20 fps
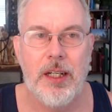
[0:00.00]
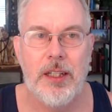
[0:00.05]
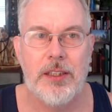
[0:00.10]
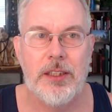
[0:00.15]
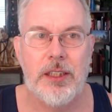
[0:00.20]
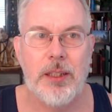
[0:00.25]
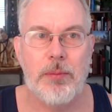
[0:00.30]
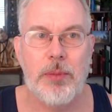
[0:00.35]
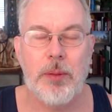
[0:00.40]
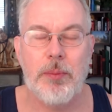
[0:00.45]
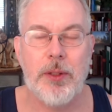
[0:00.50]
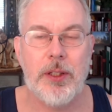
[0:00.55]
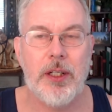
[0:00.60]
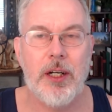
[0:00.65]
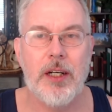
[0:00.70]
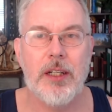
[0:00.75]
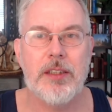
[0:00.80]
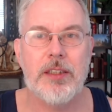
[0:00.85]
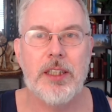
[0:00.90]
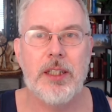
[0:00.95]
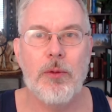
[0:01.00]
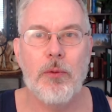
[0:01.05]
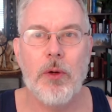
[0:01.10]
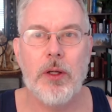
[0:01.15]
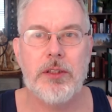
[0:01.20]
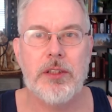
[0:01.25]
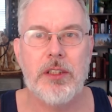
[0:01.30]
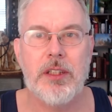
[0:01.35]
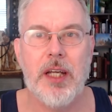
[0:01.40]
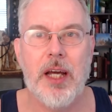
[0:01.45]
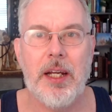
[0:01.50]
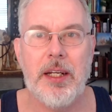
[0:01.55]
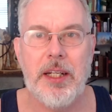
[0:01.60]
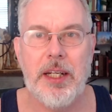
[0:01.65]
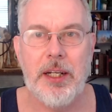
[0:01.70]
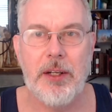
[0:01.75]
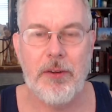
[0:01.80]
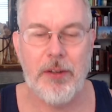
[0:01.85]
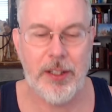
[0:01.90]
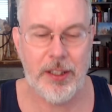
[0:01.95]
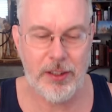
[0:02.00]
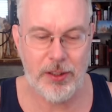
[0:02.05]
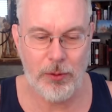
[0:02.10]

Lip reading: simply because he wasn't adhering